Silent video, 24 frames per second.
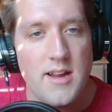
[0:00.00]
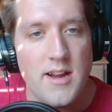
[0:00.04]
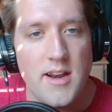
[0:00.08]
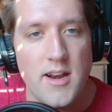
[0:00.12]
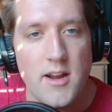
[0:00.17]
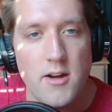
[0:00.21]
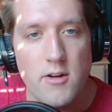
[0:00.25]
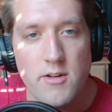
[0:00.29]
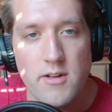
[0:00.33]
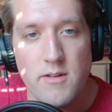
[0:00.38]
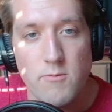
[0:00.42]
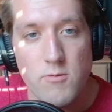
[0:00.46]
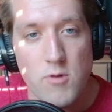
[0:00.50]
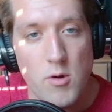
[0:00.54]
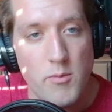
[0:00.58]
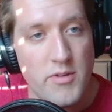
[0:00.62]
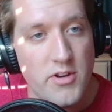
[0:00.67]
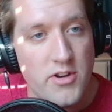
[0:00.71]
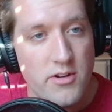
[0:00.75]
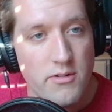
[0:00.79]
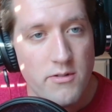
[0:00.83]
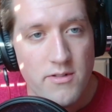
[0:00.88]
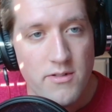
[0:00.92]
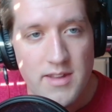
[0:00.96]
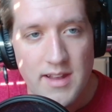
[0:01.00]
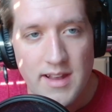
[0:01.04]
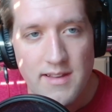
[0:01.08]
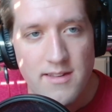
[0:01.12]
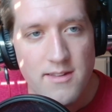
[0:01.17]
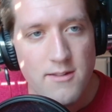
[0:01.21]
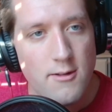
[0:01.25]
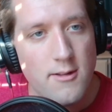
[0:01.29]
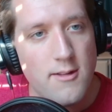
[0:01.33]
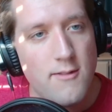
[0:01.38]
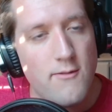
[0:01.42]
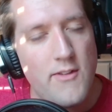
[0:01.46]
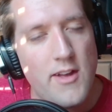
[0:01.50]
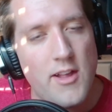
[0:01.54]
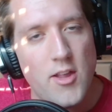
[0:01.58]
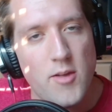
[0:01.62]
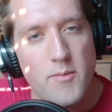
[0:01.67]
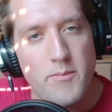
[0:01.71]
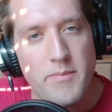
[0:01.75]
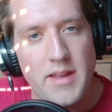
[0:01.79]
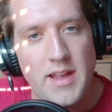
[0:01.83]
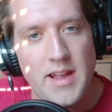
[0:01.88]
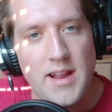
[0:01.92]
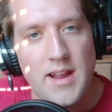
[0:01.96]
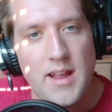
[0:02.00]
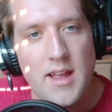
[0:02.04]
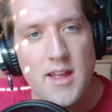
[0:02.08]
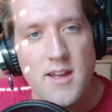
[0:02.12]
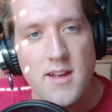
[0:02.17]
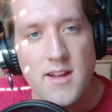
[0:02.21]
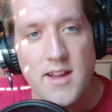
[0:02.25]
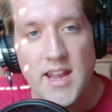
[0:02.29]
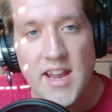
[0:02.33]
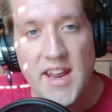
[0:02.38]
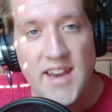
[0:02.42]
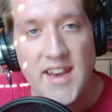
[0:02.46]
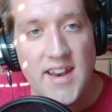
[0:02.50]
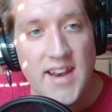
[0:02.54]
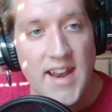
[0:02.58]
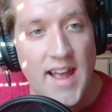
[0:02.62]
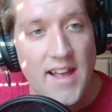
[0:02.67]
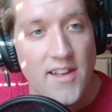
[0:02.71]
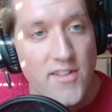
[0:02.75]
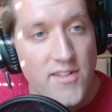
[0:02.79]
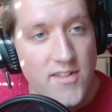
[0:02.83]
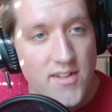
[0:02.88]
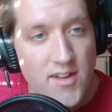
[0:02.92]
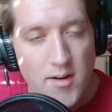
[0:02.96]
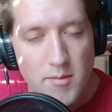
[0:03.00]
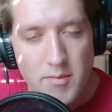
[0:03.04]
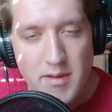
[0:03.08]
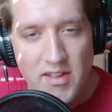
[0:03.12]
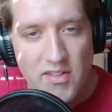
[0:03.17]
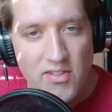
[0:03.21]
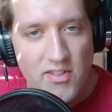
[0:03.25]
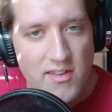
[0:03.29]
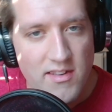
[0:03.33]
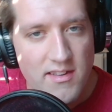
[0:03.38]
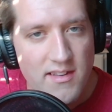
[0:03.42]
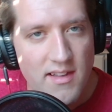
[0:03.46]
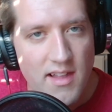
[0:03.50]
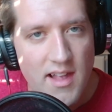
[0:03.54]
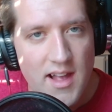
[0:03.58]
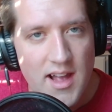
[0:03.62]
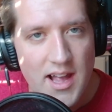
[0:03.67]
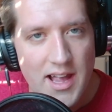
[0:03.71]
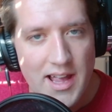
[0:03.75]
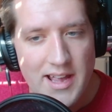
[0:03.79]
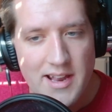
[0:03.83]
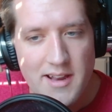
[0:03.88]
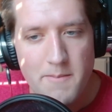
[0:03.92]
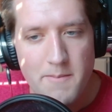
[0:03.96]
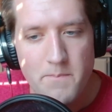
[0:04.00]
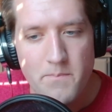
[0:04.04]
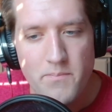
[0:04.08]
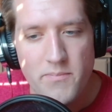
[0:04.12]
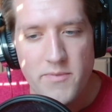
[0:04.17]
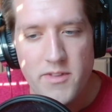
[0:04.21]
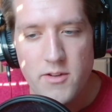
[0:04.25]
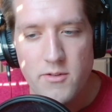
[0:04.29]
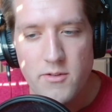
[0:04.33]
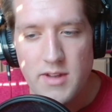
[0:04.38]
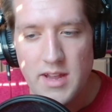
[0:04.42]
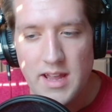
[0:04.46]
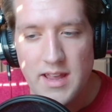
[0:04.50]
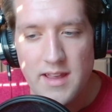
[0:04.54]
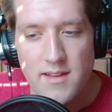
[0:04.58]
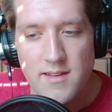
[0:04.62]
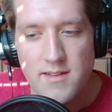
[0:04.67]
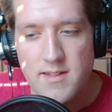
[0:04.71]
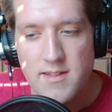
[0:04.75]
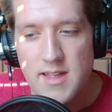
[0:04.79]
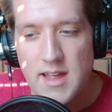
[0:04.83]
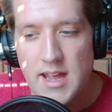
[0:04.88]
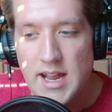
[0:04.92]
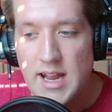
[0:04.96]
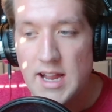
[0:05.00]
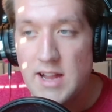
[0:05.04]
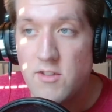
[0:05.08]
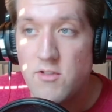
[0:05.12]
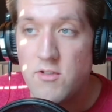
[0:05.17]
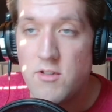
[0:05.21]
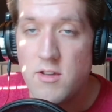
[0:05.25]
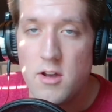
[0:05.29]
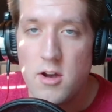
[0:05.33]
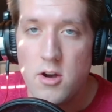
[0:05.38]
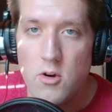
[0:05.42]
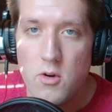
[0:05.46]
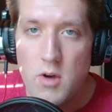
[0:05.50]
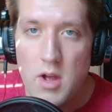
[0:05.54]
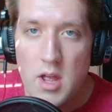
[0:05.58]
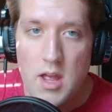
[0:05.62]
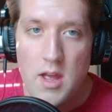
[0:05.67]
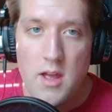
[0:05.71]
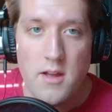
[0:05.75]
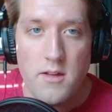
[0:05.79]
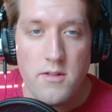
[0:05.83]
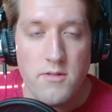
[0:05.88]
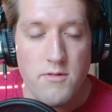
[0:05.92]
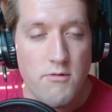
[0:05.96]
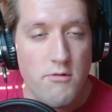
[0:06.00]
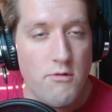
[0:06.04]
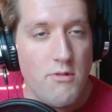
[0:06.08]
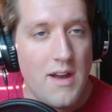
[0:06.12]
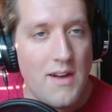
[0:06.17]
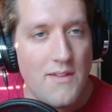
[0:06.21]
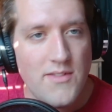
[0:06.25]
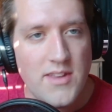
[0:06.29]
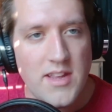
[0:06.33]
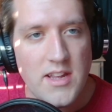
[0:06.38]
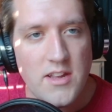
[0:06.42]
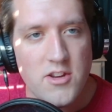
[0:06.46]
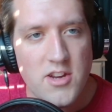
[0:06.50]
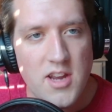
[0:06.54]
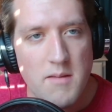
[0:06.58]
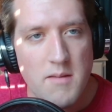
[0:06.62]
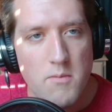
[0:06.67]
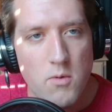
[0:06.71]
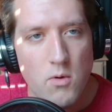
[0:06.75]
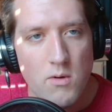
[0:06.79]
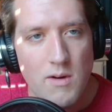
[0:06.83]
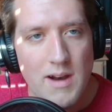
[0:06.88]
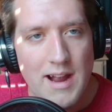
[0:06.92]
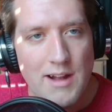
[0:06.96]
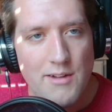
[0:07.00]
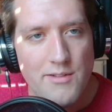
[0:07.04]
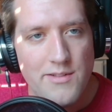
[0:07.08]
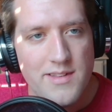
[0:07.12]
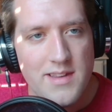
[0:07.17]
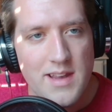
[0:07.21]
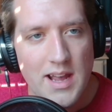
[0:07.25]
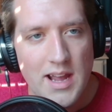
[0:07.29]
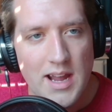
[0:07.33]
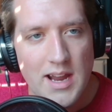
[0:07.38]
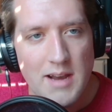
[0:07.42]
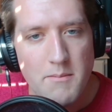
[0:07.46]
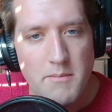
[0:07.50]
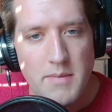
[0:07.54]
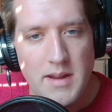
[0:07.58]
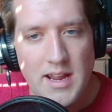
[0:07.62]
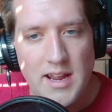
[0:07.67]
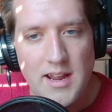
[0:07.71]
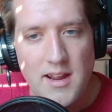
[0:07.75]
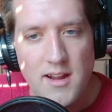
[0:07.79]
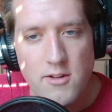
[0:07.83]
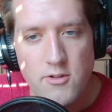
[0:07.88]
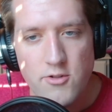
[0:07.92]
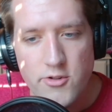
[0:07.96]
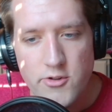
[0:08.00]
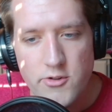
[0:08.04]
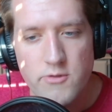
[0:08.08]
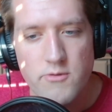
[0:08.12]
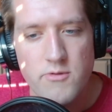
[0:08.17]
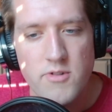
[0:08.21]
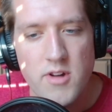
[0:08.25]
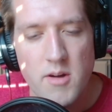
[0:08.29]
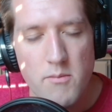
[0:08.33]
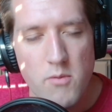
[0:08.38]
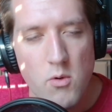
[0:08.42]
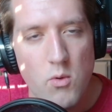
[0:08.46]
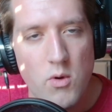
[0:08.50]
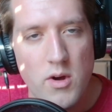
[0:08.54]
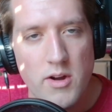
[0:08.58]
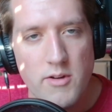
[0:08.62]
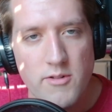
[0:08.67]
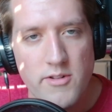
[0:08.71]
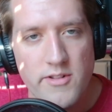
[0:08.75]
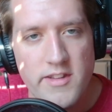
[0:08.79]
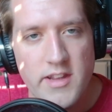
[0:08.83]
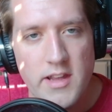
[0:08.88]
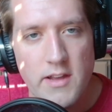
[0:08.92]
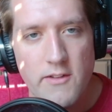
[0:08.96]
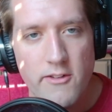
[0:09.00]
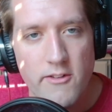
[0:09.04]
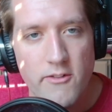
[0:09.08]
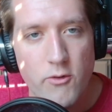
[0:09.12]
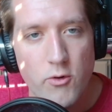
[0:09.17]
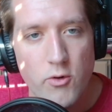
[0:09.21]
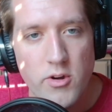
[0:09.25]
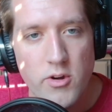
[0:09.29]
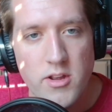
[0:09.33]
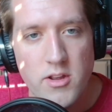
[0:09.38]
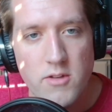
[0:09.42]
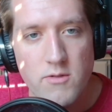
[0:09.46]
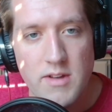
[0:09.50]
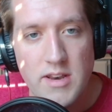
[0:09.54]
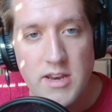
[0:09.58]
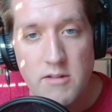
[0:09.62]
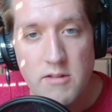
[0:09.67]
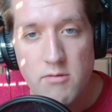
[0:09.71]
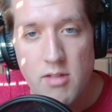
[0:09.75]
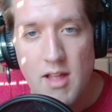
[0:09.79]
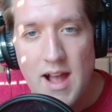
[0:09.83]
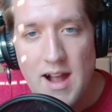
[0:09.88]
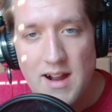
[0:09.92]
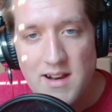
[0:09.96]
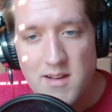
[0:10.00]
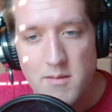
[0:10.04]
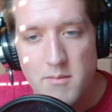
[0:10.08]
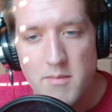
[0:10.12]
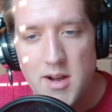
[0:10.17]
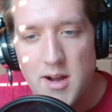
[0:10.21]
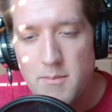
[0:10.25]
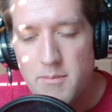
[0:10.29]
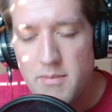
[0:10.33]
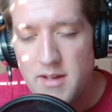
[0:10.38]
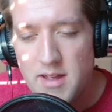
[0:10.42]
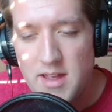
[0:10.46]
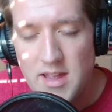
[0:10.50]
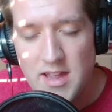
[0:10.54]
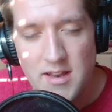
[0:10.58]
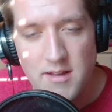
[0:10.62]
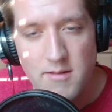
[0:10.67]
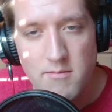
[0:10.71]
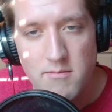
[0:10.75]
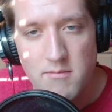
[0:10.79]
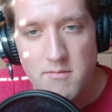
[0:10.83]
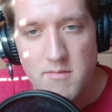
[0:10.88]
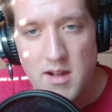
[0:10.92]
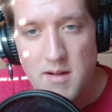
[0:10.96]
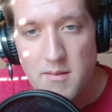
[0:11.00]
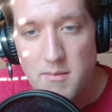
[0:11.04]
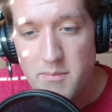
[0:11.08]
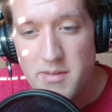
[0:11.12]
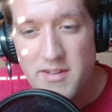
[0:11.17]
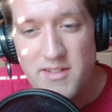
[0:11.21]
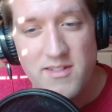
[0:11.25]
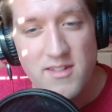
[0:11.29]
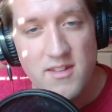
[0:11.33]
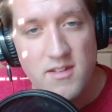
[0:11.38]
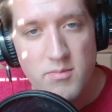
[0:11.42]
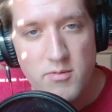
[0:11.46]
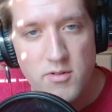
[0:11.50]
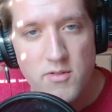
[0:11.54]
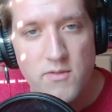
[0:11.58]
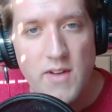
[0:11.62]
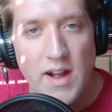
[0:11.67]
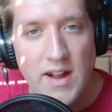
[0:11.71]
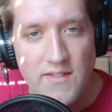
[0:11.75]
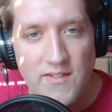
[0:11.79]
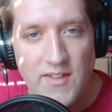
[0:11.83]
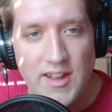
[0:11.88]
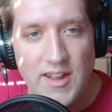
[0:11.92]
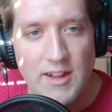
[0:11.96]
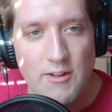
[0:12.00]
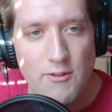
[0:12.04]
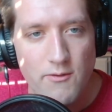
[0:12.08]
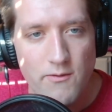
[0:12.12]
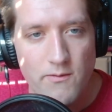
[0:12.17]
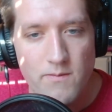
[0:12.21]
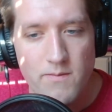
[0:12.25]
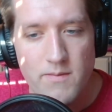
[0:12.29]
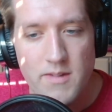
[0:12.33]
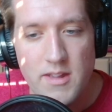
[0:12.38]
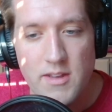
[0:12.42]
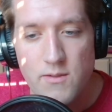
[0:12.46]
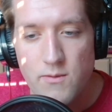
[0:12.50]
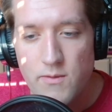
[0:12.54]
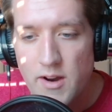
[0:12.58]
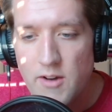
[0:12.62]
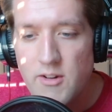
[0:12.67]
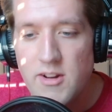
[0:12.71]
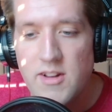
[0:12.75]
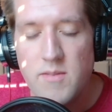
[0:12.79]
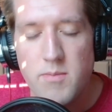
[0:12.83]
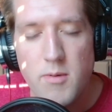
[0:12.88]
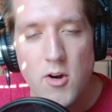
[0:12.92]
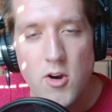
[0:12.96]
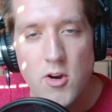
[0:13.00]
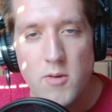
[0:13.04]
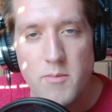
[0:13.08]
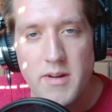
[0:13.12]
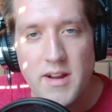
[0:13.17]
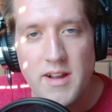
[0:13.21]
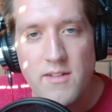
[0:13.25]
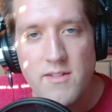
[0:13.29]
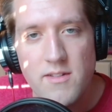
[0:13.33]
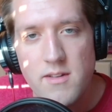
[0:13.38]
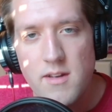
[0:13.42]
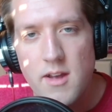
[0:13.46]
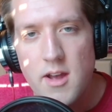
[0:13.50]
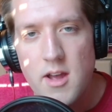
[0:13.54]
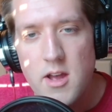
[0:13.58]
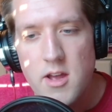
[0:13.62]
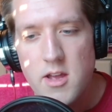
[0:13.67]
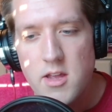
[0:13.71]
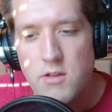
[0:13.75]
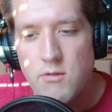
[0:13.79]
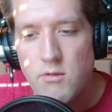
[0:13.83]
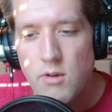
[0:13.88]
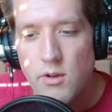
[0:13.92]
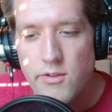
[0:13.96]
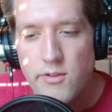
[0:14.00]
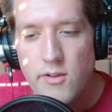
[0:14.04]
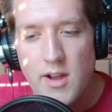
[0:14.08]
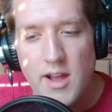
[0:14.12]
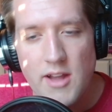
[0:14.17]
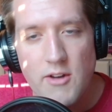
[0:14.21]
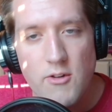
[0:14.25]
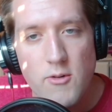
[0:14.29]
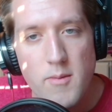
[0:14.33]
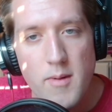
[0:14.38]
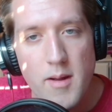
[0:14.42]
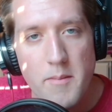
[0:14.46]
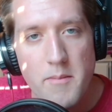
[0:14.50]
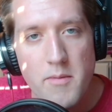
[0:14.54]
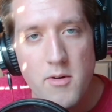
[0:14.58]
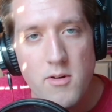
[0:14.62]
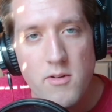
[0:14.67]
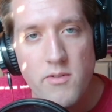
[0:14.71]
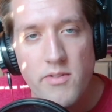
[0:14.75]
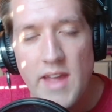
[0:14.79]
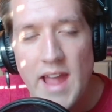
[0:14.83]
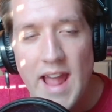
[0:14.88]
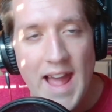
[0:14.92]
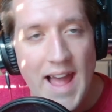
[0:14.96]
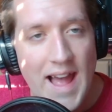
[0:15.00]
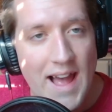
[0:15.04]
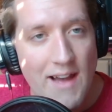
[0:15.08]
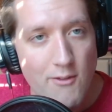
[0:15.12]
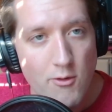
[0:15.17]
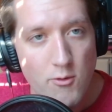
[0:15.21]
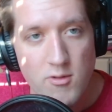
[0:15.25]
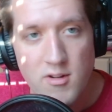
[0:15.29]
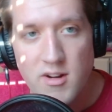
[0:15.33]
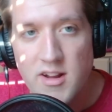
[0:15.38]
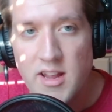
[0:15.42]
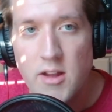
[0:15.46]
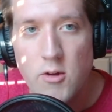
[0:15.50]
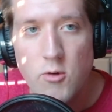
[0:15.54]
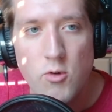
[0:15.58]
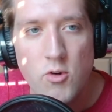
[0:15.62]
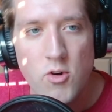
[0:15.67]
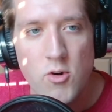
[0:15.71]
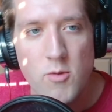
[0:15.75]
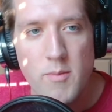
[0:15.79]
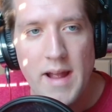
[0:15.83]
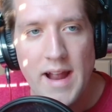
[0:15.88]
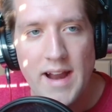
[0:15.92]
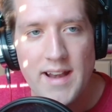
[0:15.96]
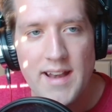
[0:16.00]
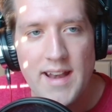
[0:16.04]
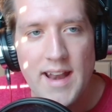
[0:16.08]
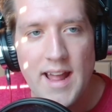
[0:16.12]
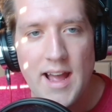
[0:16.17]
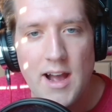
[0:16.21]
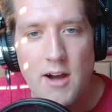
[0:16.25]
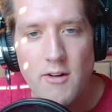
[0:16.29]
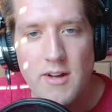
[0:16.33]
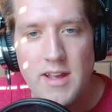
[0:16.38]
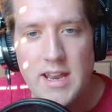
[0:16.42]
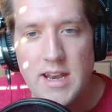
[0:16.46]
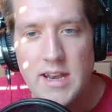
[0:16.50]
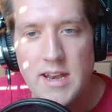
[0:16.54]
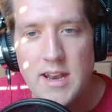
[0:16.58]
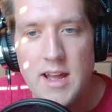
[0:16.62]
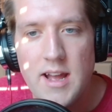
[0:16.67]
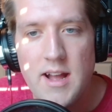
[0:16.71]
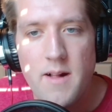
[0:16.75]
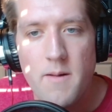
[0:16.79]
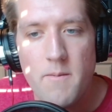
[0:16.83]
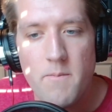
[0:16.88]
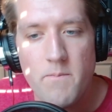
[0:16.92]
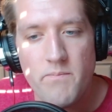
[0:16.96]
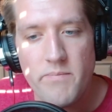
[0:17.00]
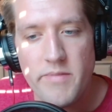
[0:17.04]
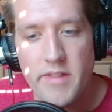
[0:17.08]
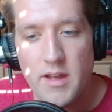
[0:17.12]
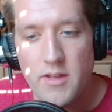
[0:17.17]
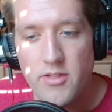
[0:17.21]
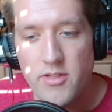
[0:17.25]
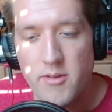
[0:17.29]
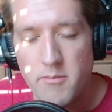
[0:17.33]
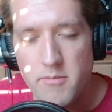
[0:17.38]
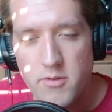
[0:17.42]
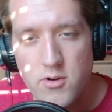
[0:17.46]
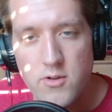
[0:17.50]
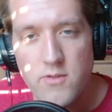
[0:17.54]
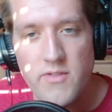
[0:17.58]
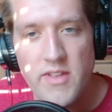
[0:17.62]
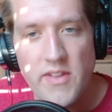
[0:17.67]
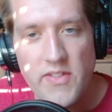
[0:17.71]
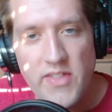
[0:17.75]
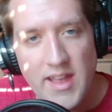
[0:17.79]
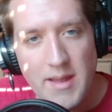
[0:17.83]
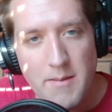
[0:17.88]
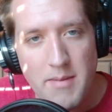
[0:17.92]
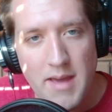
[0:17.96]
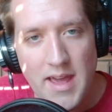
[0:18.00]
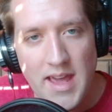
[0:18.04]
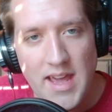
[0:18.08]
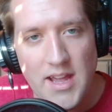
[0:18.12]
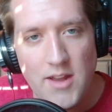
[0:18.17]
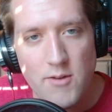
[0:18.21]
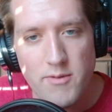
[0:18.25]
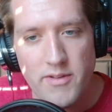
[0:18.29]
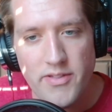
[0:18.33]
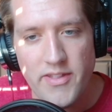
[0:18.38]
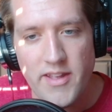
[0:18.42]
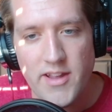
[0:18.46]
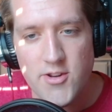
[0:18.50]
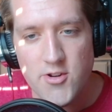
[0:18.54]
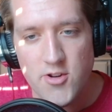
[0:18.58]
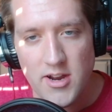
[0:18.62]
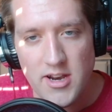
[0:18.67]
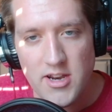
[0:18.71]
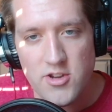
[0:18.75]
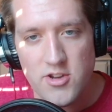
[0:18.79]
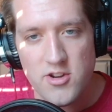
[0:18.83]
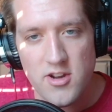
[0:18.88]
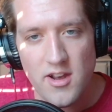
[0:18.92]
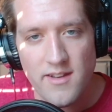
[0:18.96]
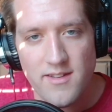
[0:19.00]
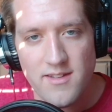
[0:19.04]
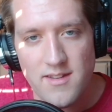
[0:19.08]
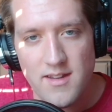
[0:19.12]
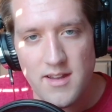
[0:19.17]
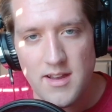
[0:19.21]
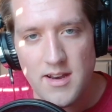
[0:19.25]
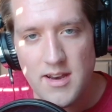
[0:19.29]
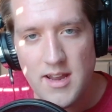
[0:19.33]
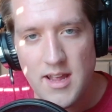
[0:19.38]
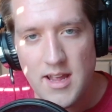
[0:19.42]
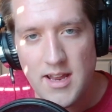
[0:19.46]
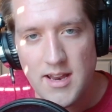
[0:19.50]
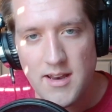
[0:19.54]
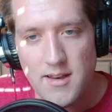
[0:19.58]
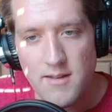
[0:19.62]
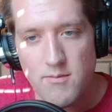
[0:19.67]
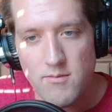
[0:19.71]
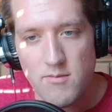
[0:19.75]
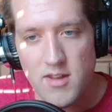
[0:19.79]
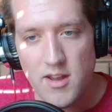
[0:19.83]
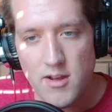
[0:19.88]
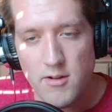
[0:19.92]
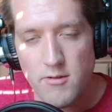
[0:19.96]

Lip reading: Rome Odunze is still developing. Keenan Allen's going to be in the slot doing his thing. And so you have DJ Moore outside being a true number one receiver for you, and you locked him up in a business move I think is very smart because you also got to remember they have a rookie quarterback now. And the move that they made when they traded Justin and,